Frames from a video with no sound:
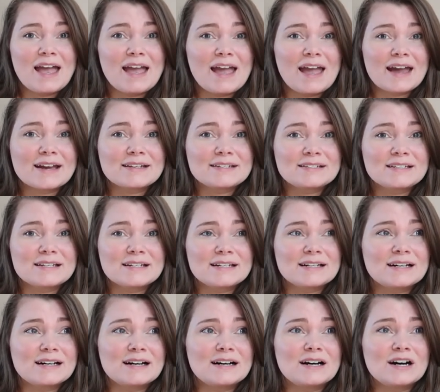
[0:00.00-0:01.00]
and
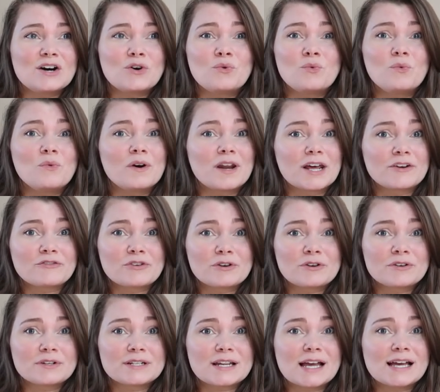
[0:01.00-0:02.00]
uh,
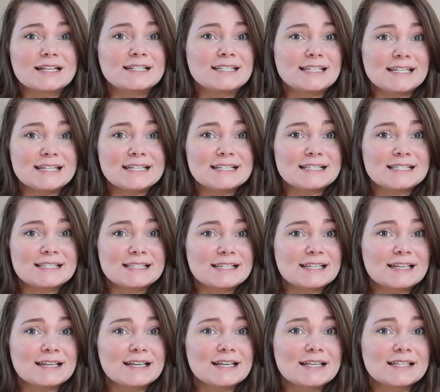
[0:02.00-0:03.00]
whatever a d&c
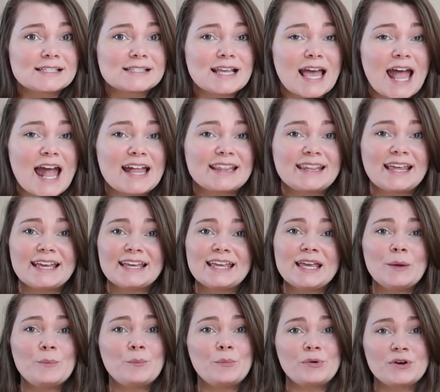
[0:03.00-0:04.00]
is and they
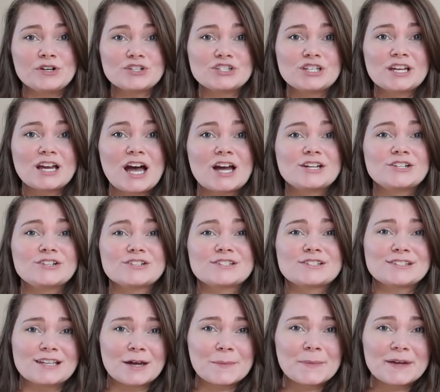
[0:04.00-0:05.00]
keep pushing on your
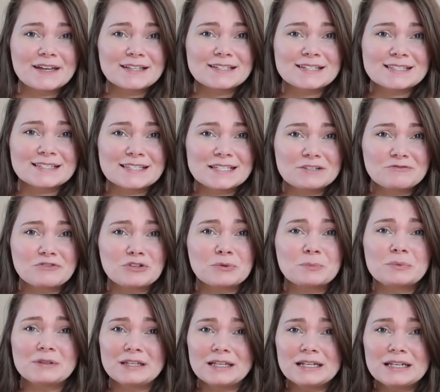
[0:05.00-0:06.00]
stomach to see if you're
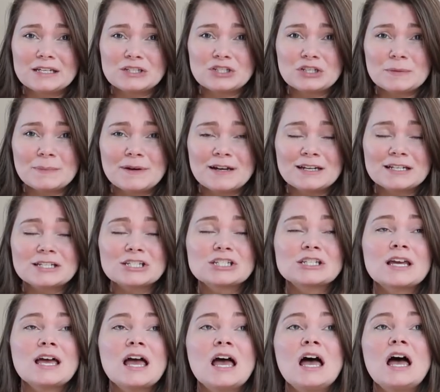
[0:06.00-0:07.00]
bleeding too much
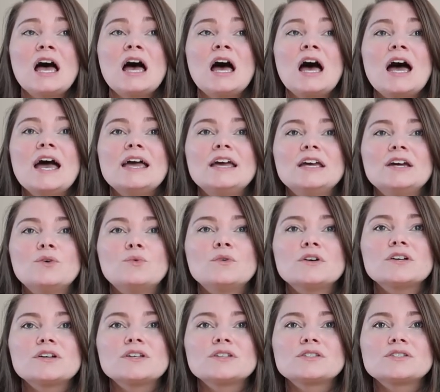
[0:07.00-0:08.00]
it
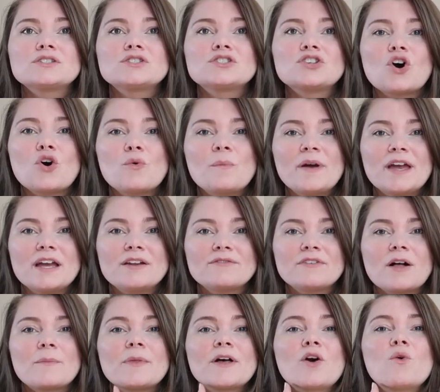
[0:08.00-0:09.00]
was so
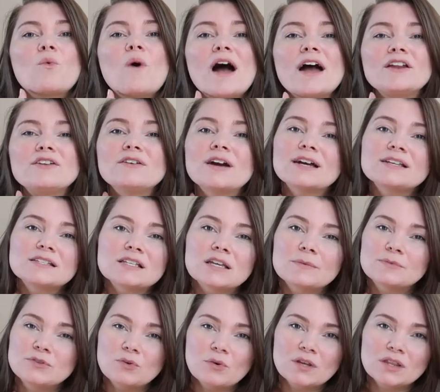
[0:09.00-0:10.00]
painful i'm like why do you guys
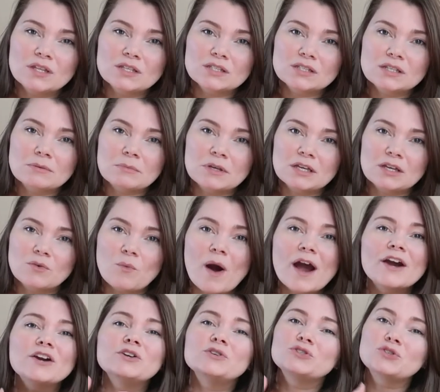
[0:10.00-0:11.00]
keep doing this to me
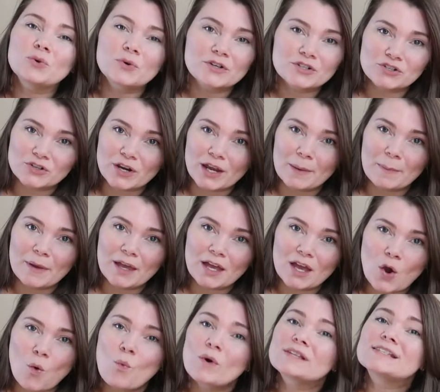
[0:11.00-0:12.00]
why are you torturing me
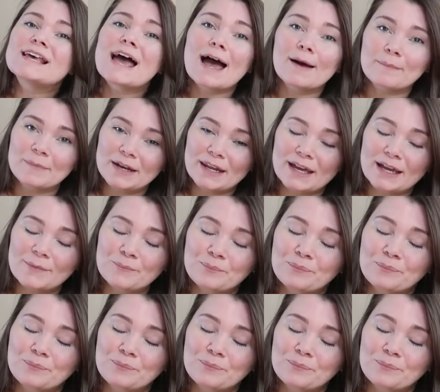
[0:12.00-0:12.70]
what's happening